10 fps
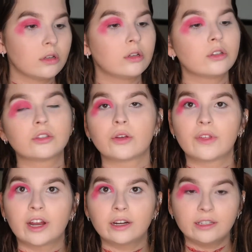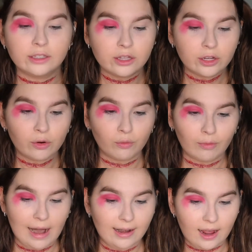So there is the
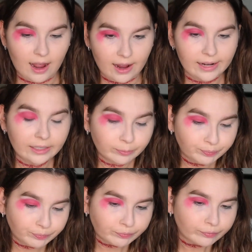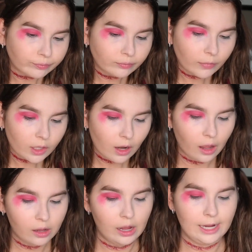red eye.
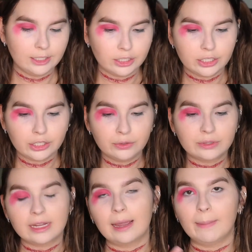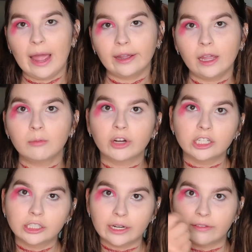I just used a packing
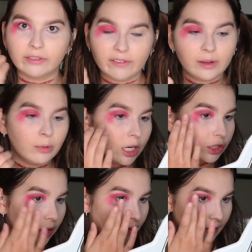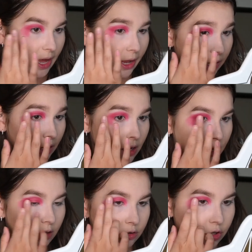brush and a fluffy brush, and then
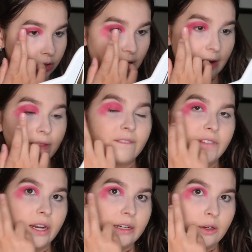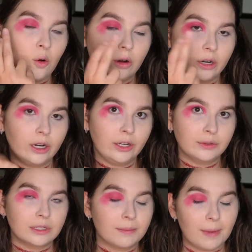just right at the very corner
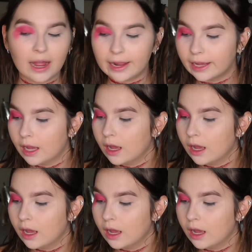used my